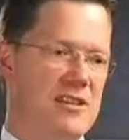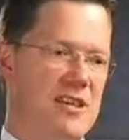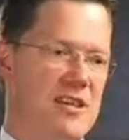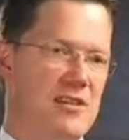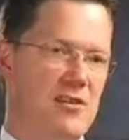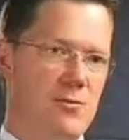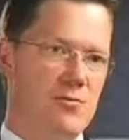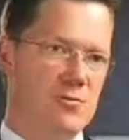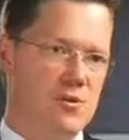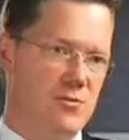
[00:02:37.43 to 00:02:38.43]
getting human
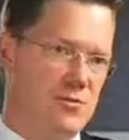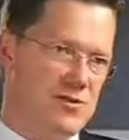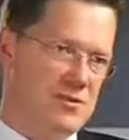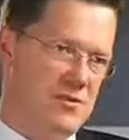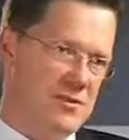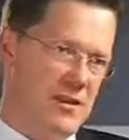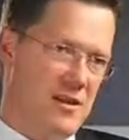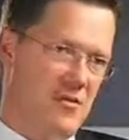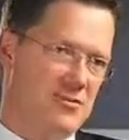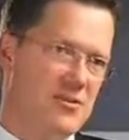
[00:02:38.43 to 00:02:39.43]
resources and
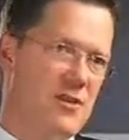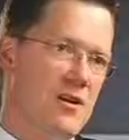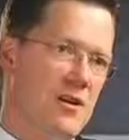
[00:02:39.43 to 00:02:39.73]
sales